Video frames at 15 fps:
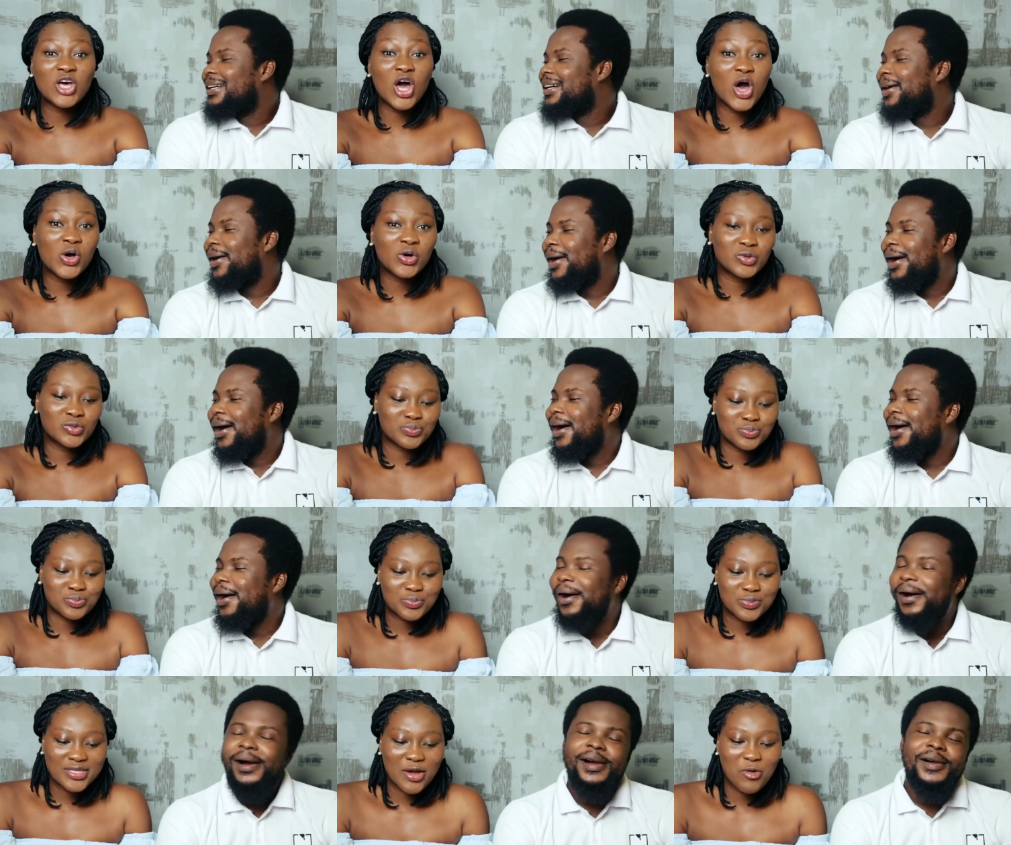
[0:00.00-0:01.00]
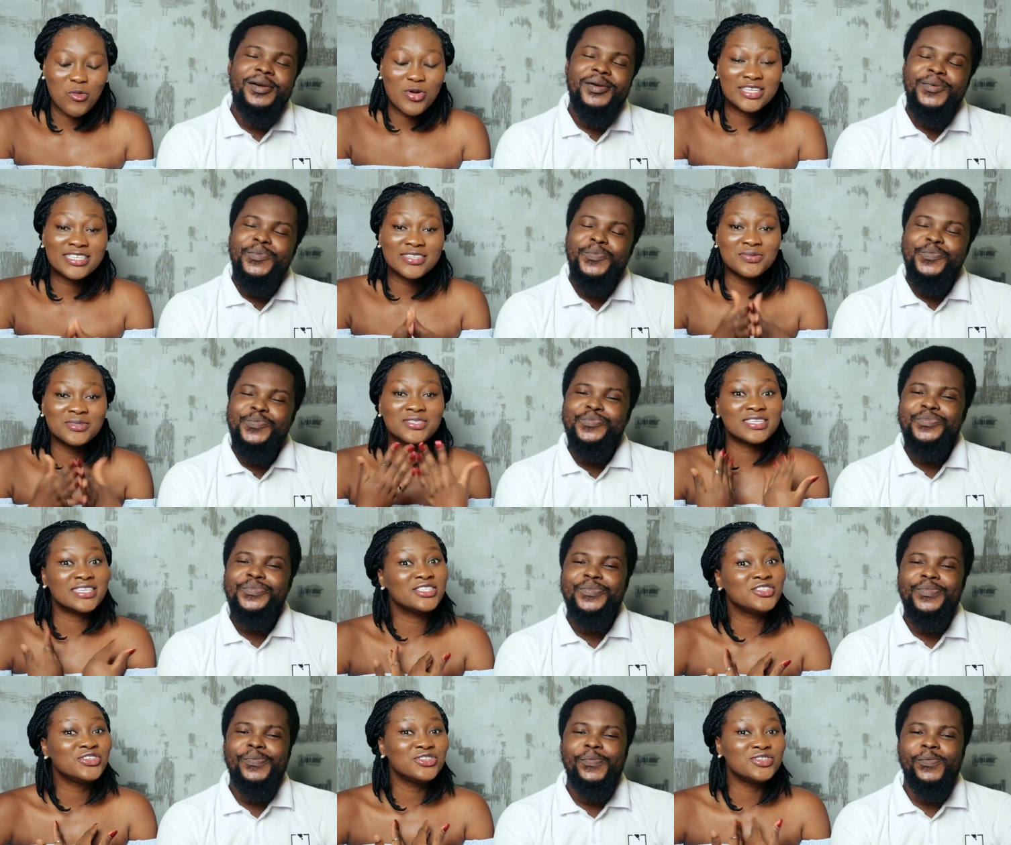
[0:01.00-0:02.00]
Speaker 1: So, we just want
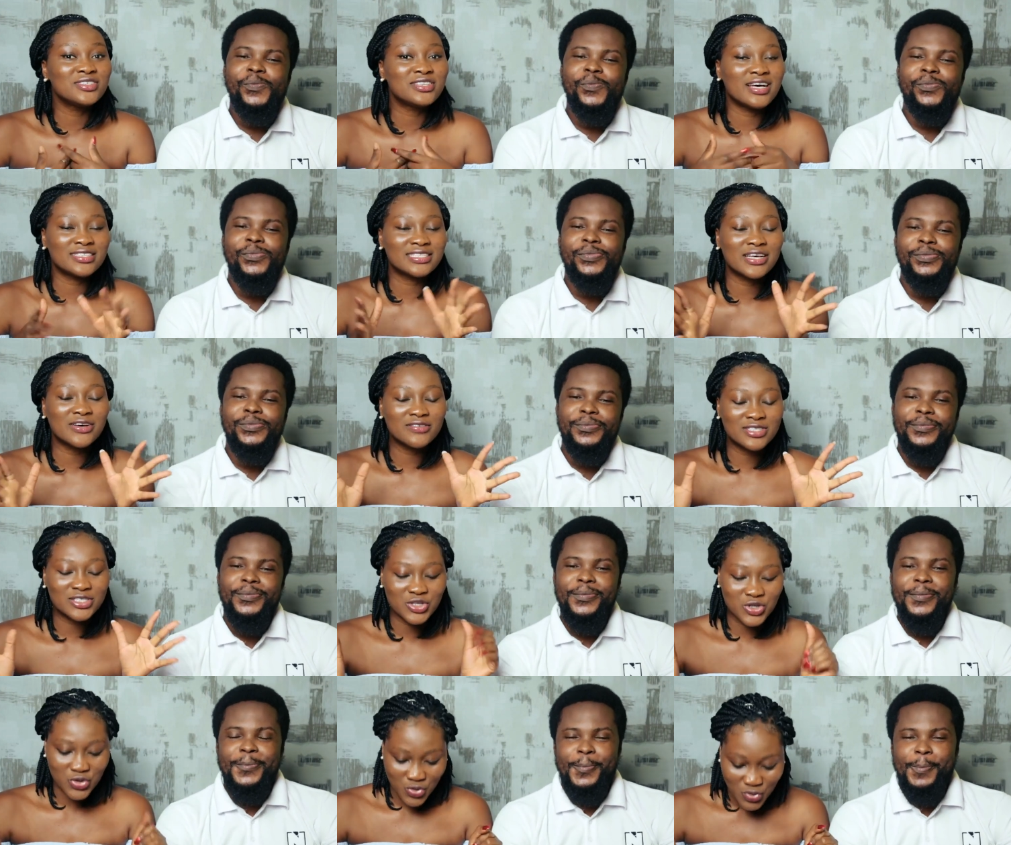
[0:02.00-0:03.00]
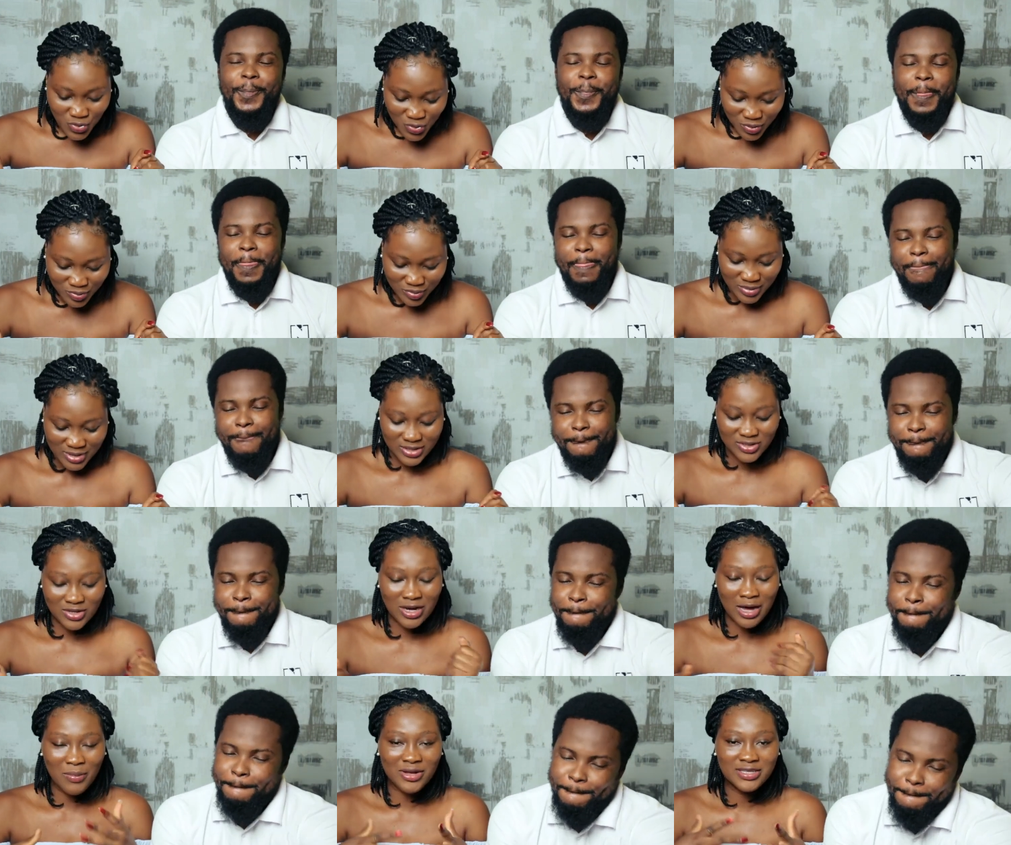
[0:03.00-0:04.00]
to introduce ourselves to you, talk mm.